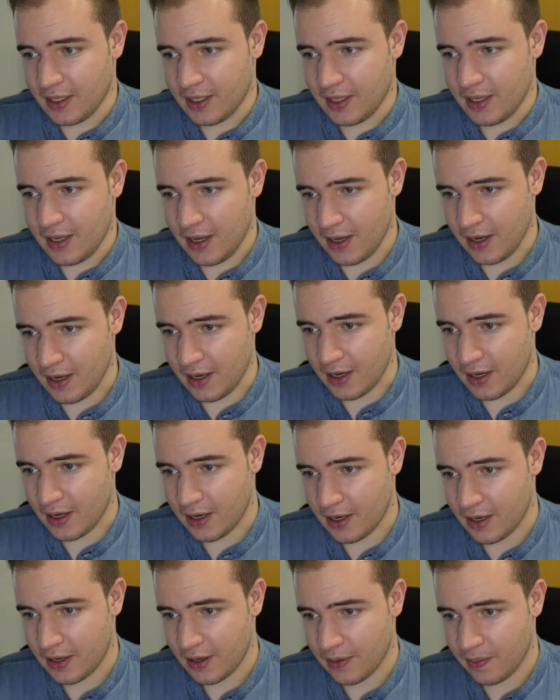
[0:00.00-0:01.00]
that.
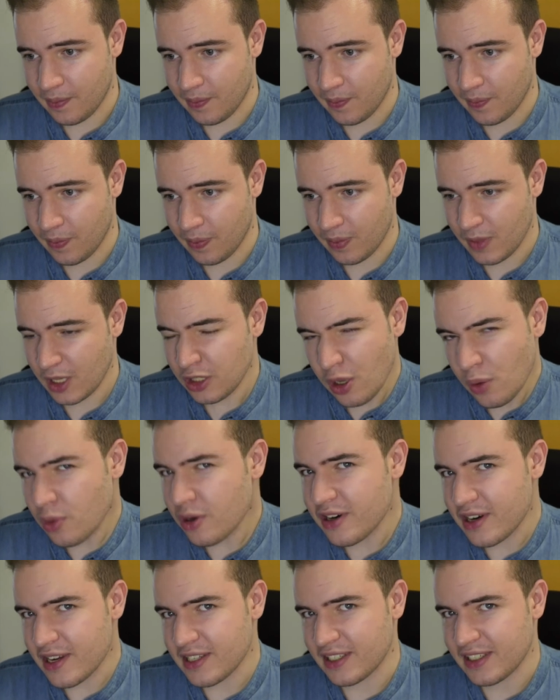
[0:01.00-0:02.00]

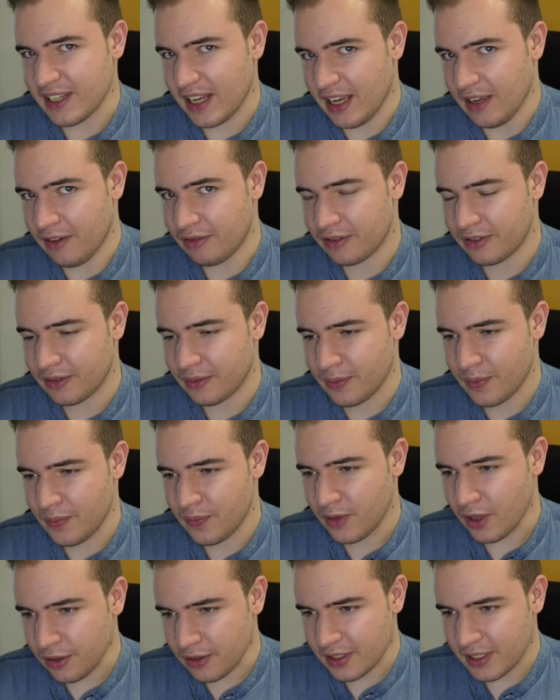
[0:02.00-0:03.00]
Nowhere is safe.
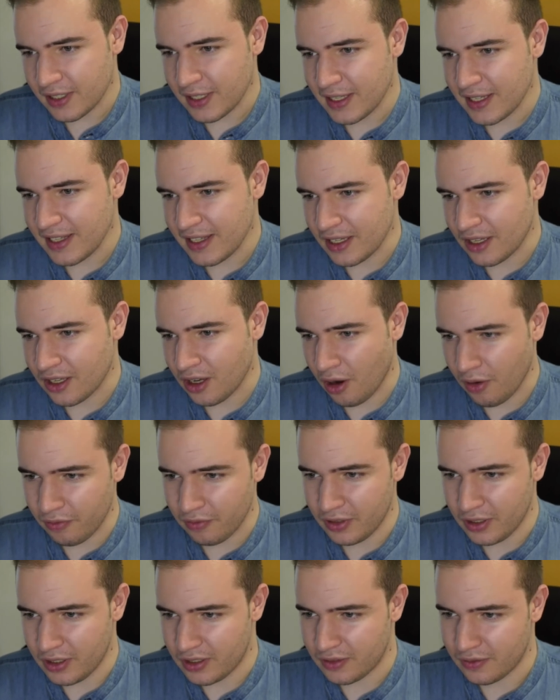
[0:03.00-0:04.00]
Not the
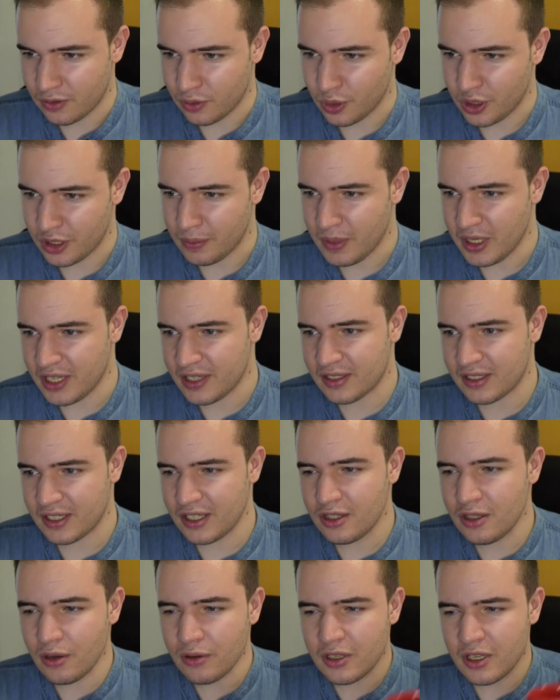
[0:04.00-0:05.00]
Convent of Sweet Mercy,
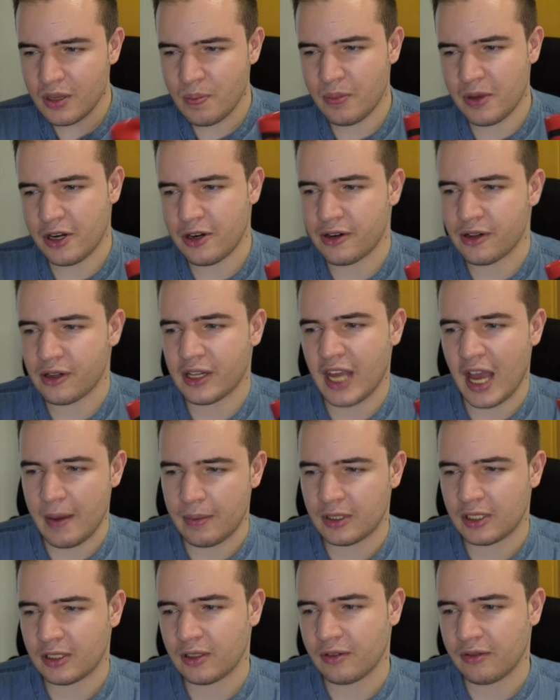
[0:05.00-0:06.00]
not the imperial
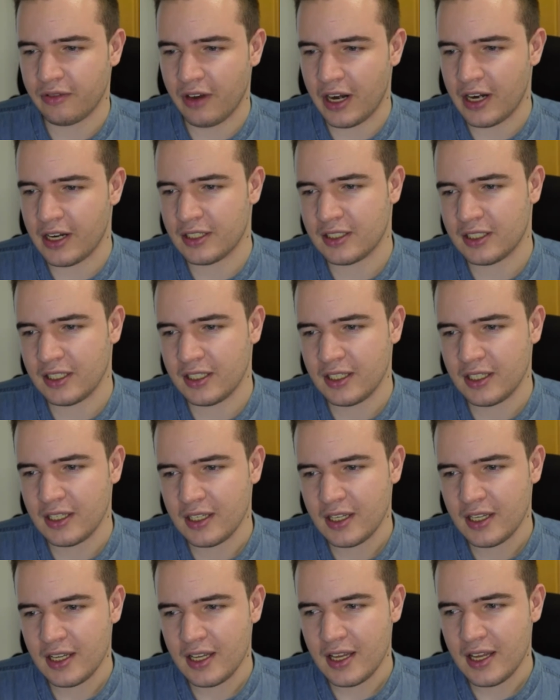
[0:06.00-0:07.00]
capital of Verity
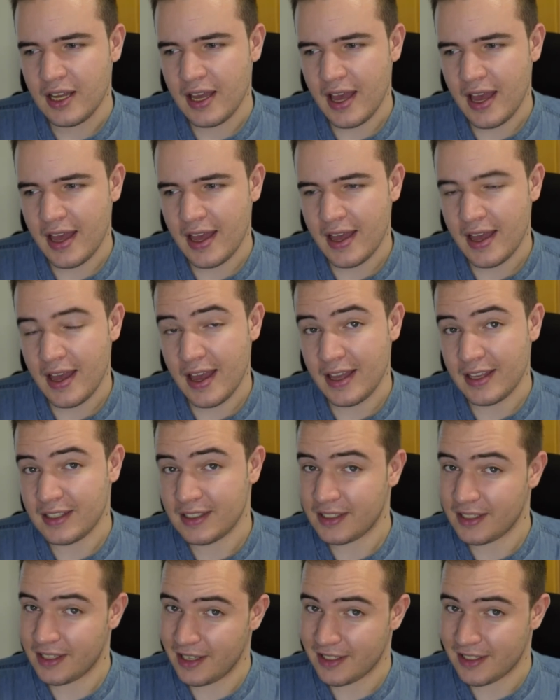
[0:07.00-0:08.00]

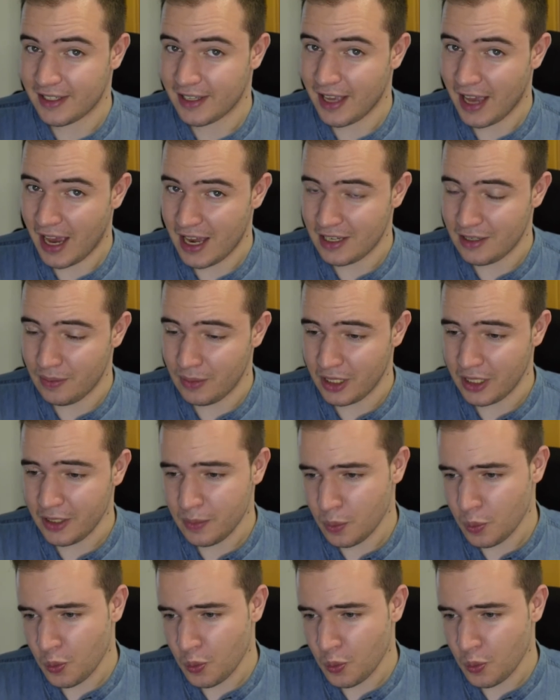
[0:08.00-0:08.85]
and its academy,